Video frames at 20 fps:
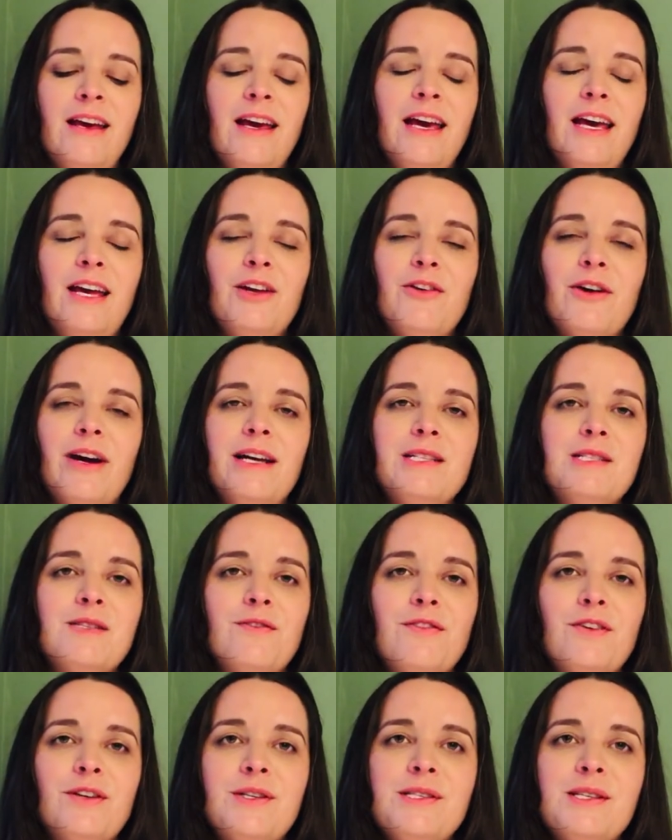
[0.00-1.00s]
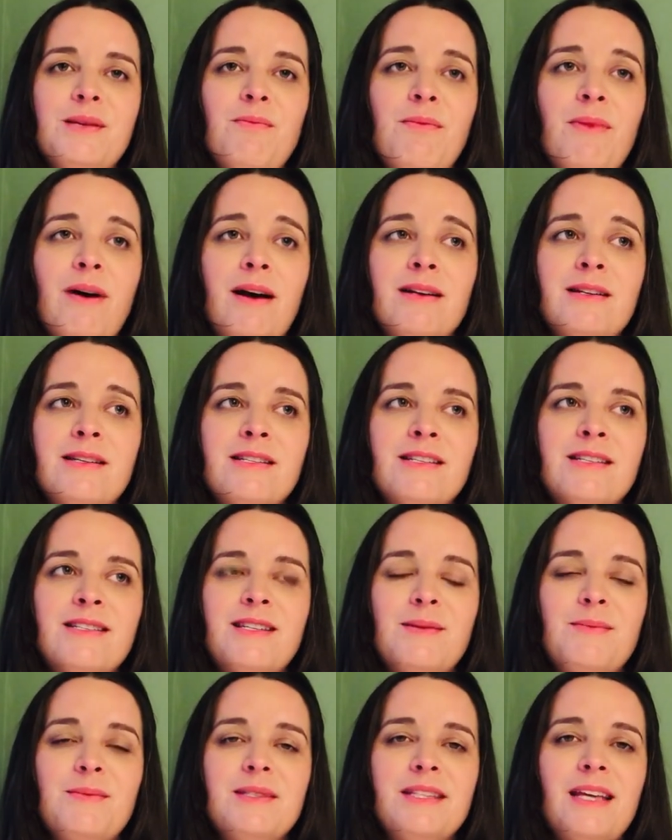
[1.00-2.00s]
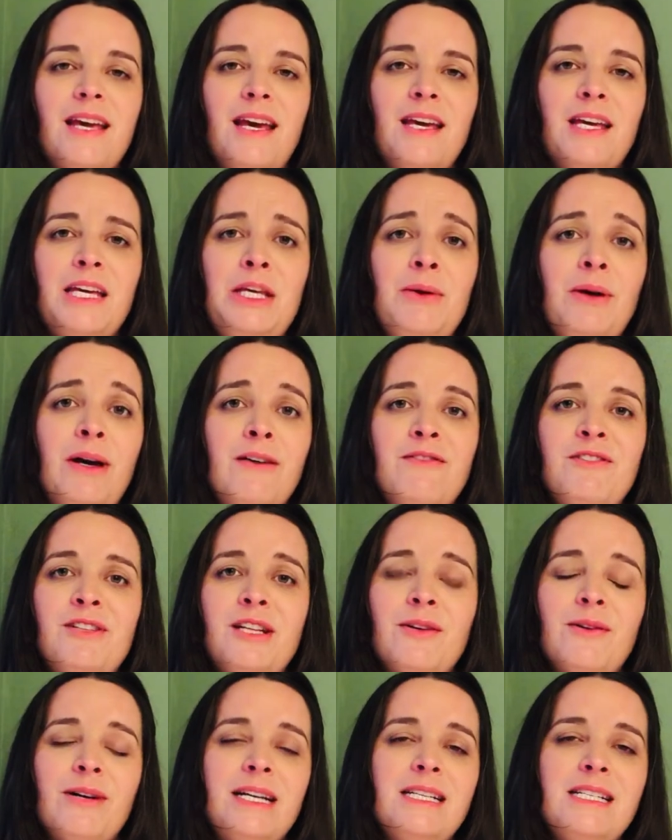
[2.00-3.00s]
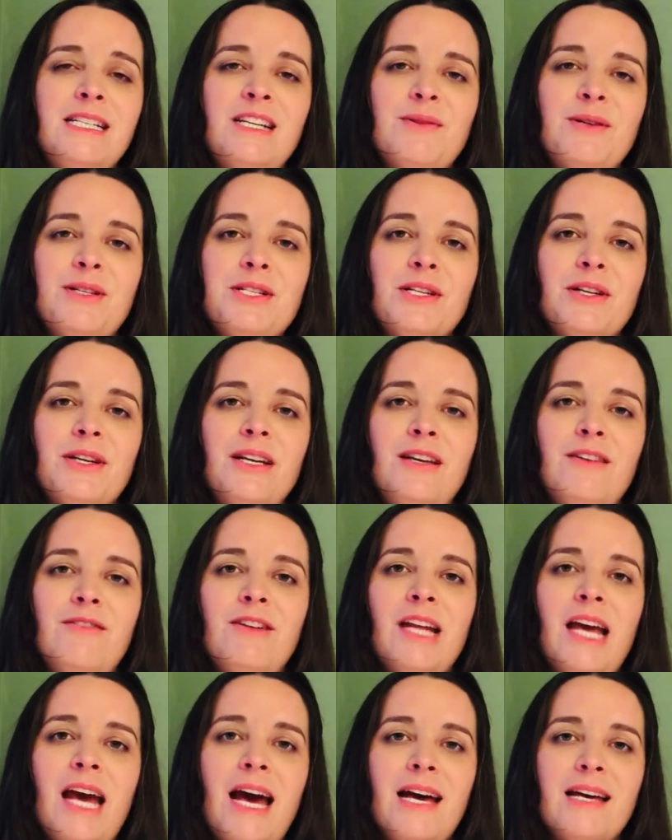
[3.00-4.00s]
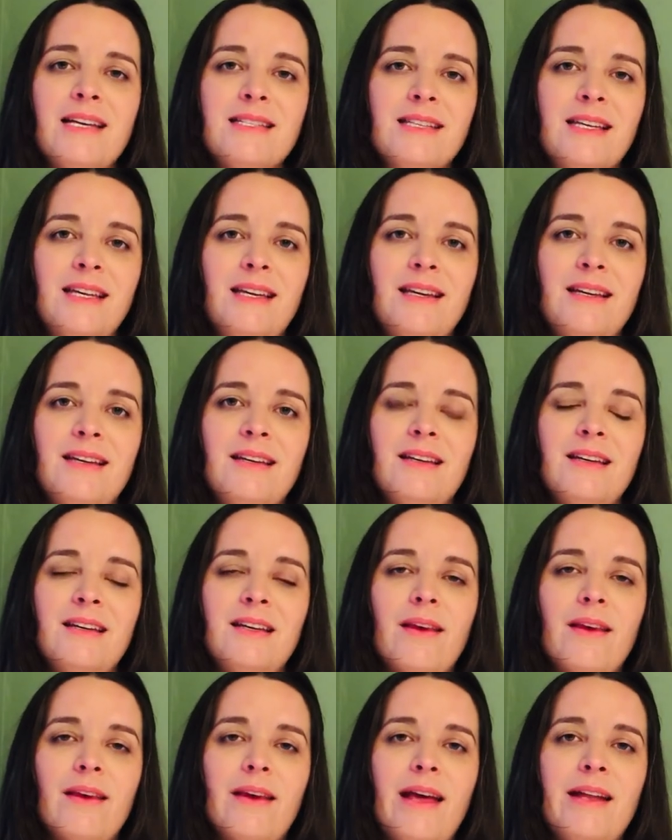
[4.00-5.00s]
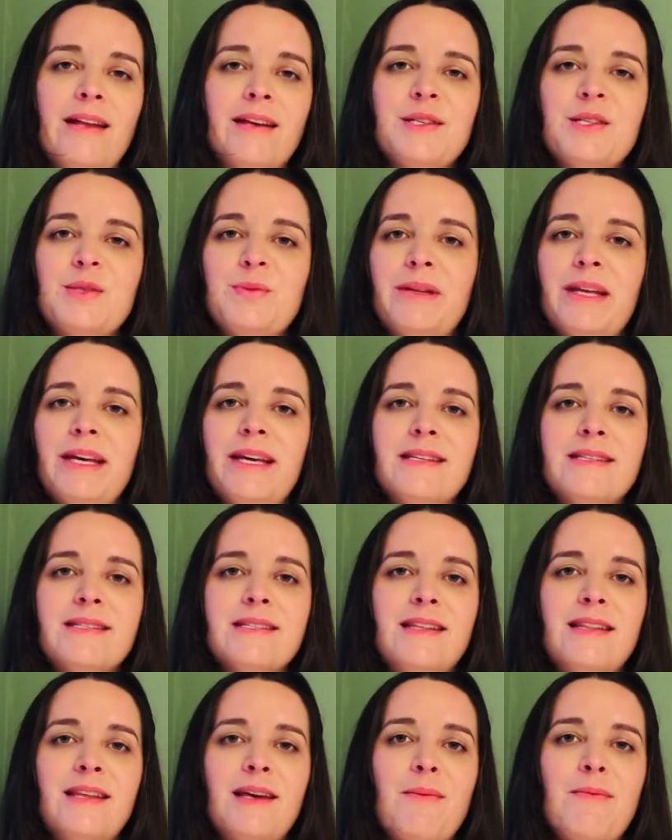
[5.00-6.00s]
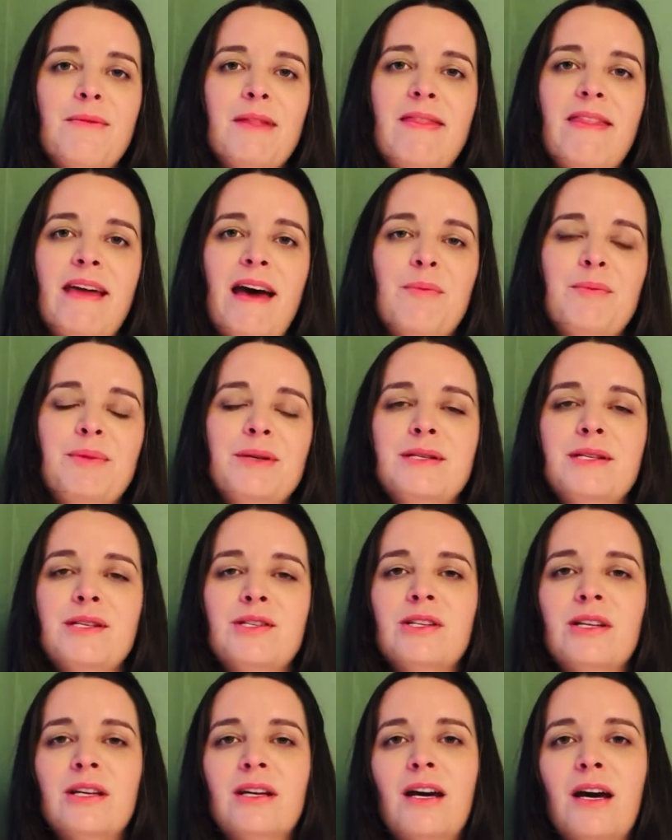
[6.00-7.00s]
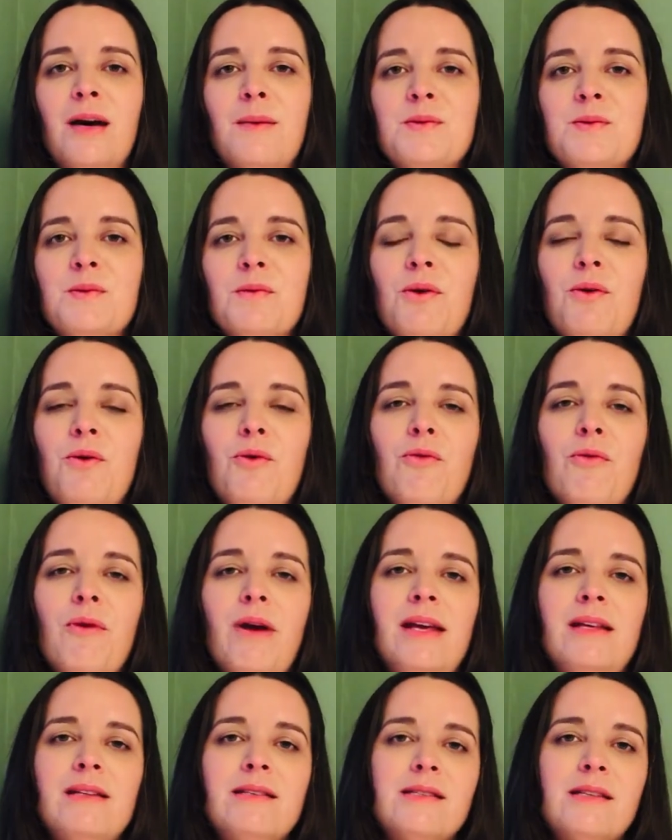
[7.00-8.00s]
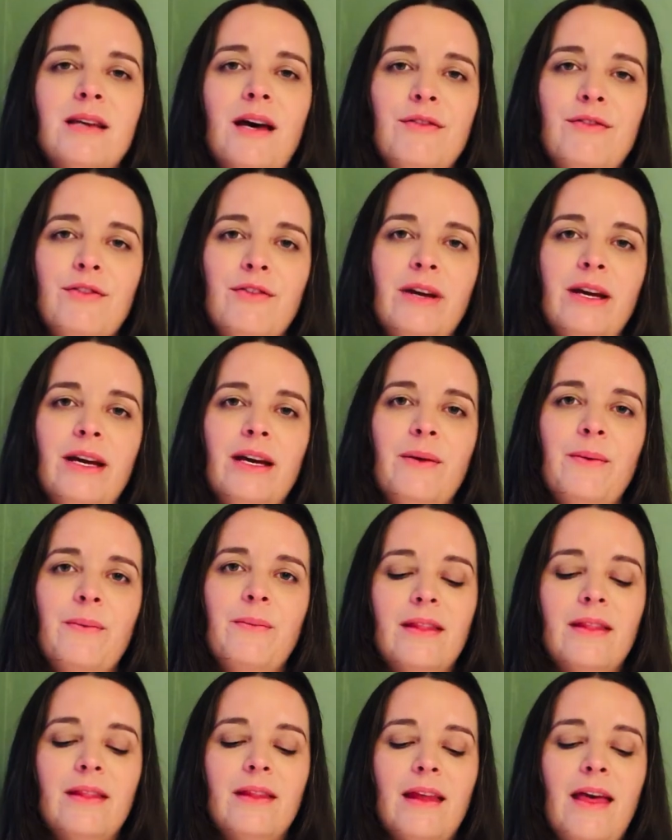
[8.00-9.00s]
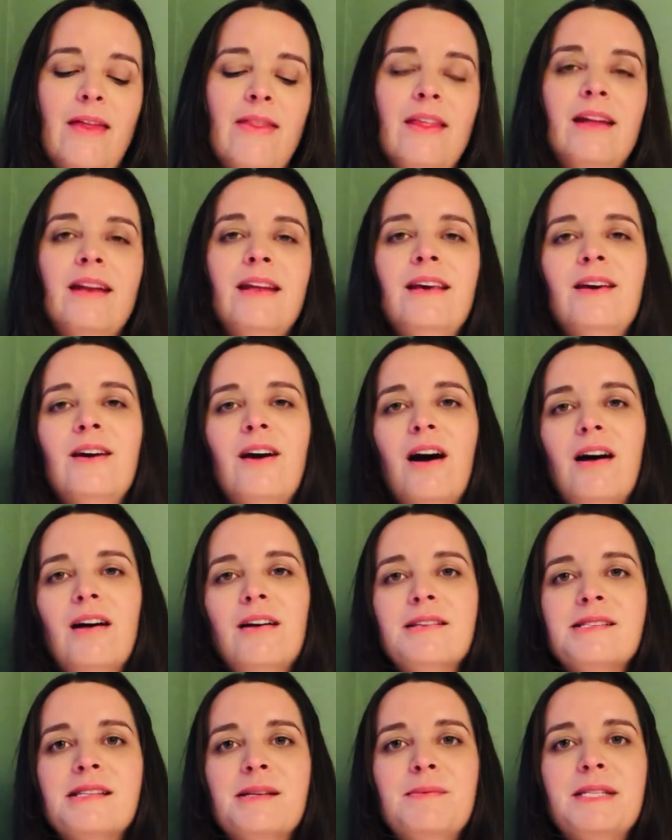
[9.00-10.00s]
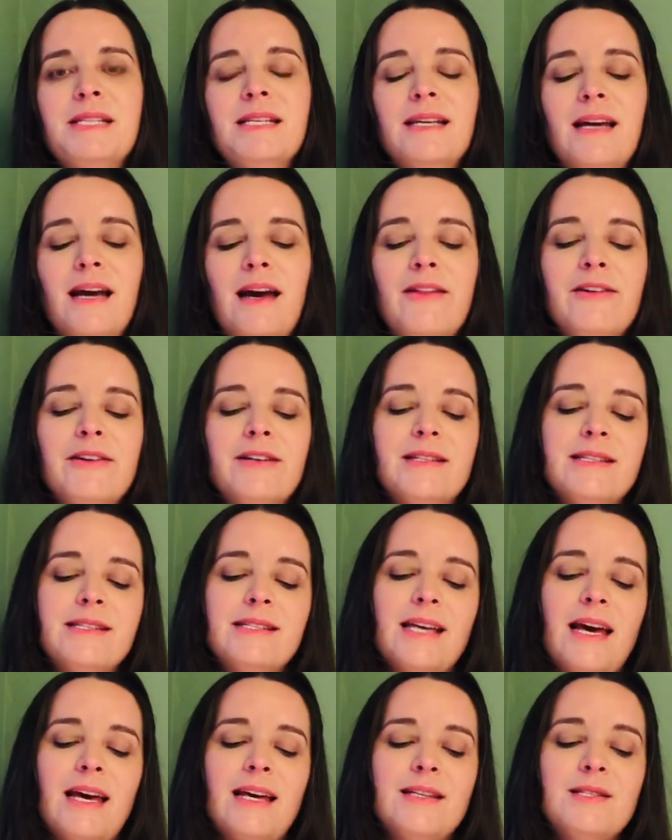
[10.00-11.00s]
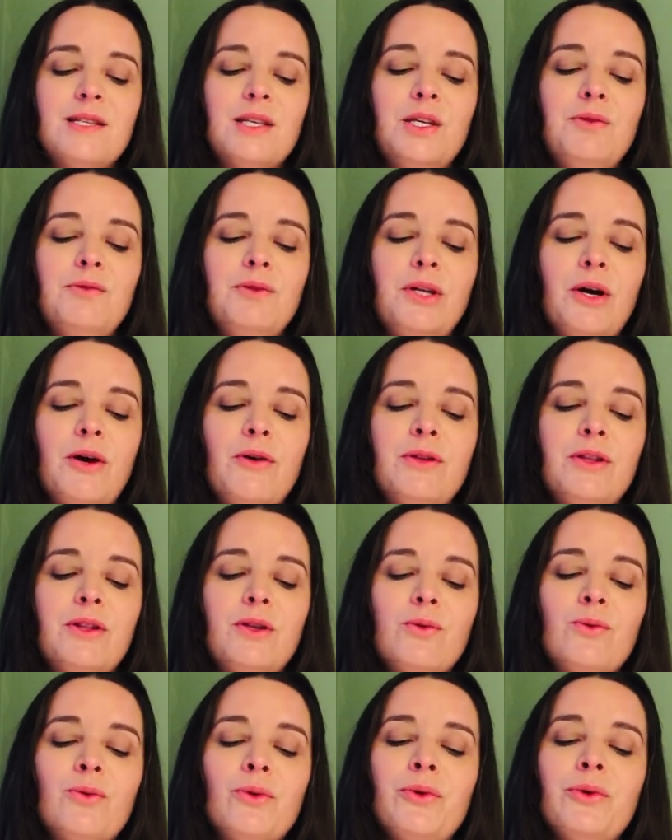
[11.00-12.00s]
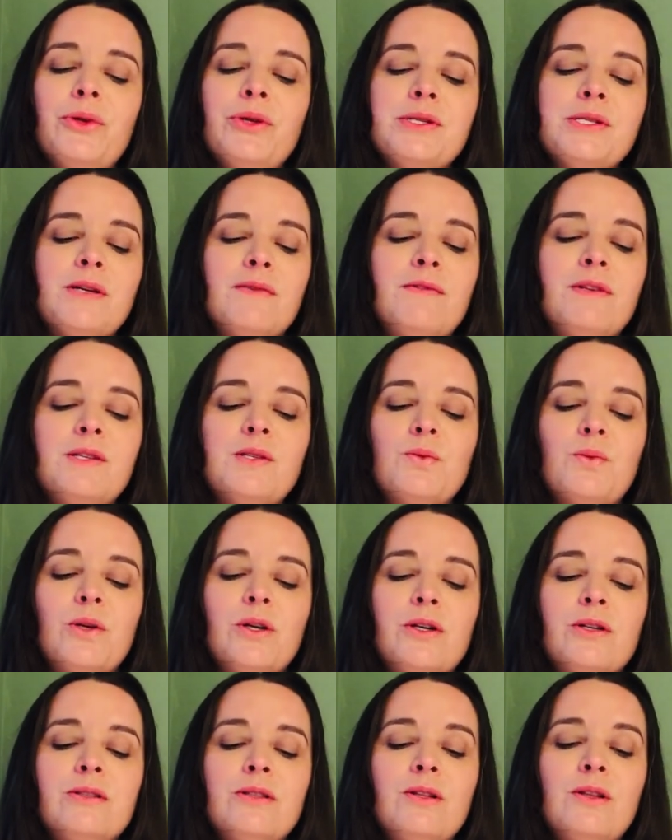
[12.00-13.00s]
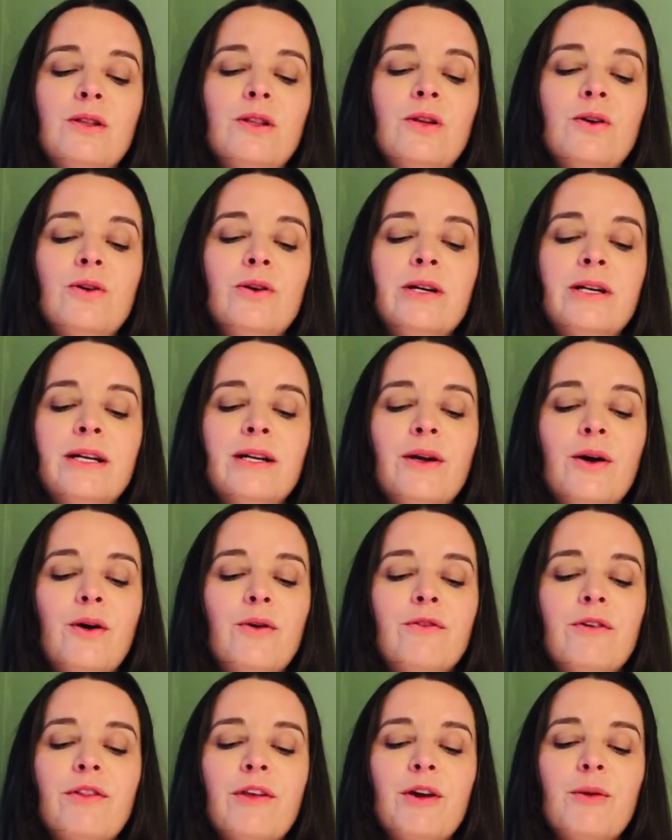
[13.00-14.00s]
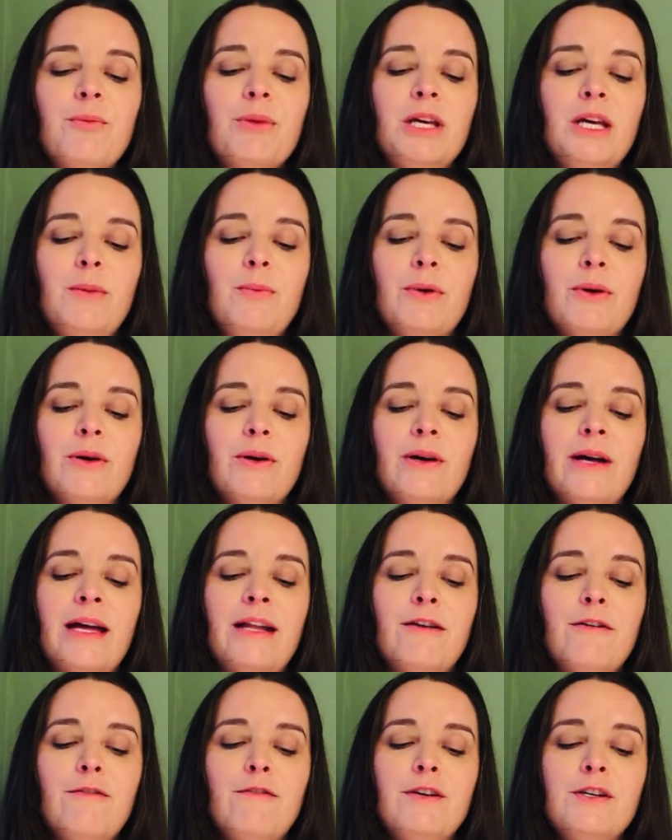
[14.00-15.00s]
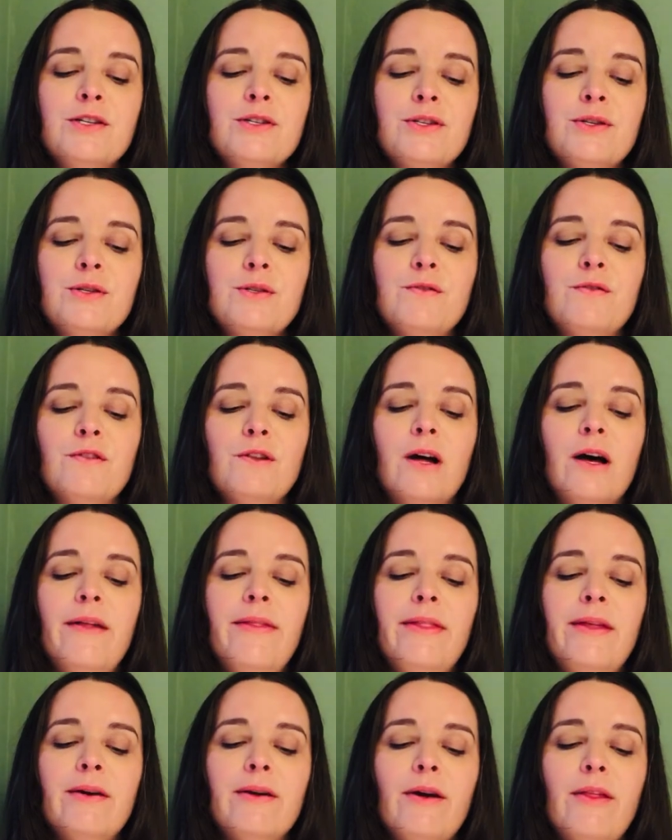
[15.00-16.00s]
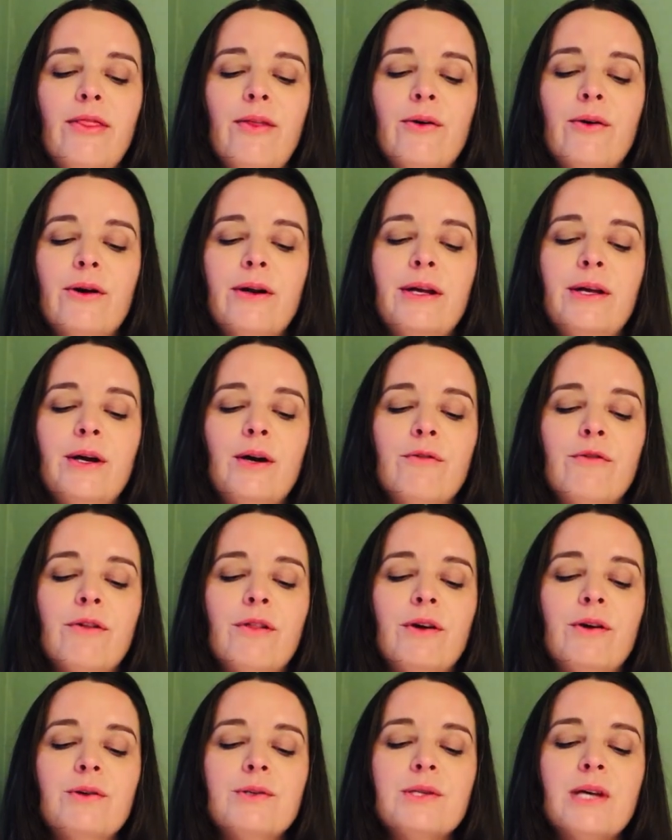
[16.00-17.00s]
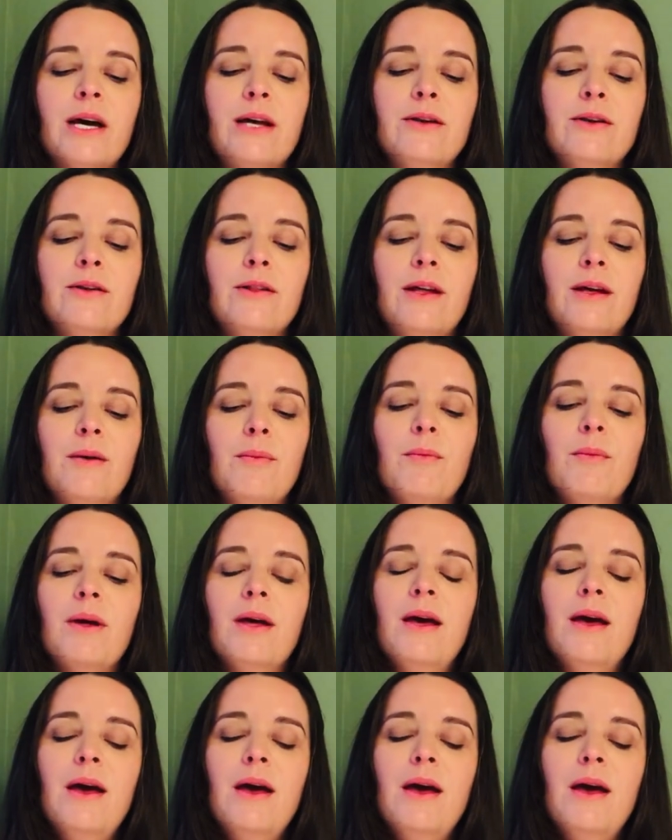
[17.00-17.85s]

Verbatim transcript: And Christ first admonishes them, saying, You have no idea what you're even asking, and explains to them that that position comes with great suffering. And then he calls them together and says, You know that the rulers of this world lord it over their people, and officials flaunt their authority over those under them.